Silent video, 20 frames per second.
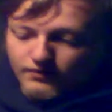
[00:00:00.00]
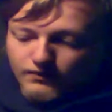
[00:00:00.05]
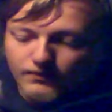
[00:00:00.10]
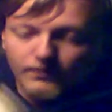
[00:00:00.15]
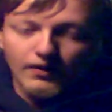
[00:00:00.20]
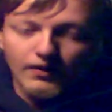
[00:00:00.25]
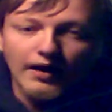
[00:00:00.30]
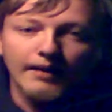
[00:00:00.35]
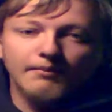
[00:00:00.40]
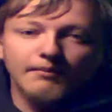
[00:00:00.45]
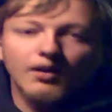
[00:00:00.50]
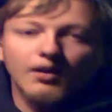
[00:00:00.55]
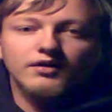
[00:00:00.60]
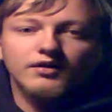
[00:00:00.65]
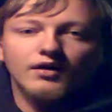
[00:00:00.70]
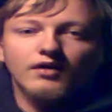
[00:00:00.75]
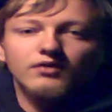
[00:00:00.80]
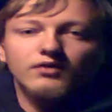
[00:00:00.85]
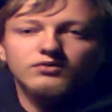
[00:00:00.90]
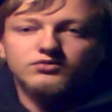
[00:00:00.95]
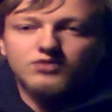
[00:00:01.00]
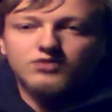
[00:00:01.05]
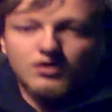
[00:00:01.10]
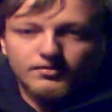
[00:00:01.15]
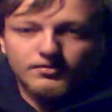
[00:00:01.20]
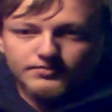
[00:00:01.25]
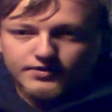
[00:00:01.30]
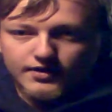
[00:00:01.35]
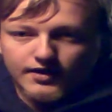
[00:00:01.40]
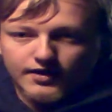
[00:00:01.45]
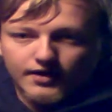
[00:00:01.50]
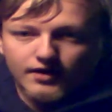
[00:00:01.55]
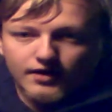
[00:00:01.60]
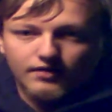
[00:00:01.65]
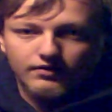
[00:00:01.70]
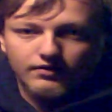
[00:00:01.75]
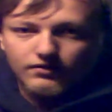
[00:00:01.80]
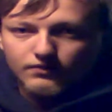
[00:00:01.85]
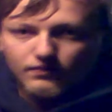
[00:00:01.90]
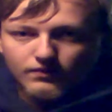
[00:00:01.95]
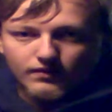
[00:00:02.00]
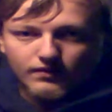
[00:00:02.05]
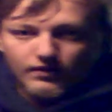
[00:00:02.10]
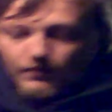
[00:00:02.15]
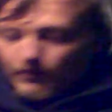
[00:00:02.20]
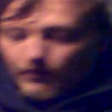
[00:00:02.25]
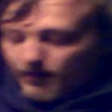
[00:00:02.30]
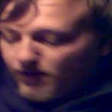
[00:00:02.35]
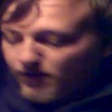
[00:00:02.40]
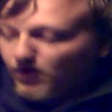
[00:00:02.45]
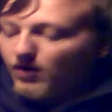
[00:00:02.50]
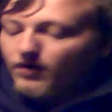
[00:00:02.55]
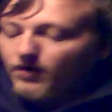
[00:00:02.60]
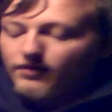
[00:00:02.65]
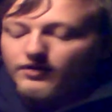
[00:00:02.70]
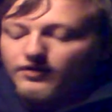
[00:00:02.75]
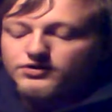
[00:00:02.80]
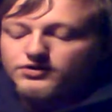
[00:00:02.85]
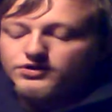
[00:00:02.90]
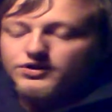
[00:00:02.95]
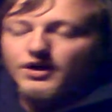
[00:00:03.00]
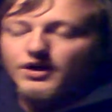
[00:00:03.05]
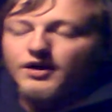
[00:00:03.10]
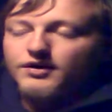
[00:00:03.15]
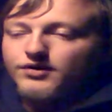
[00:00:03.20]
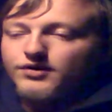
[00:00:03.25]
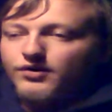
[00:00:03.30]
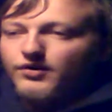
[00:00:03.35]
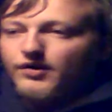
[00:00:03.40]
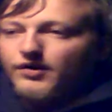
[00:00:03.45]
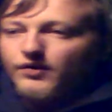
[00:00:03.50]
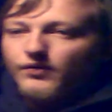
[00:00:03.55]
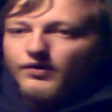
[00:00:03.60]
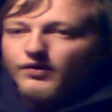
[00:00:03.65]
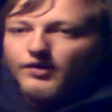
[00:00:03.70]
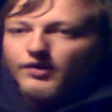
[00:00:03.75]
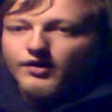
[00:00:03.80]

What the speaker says: I'm on Donald Trump's side with all of this shit, you know.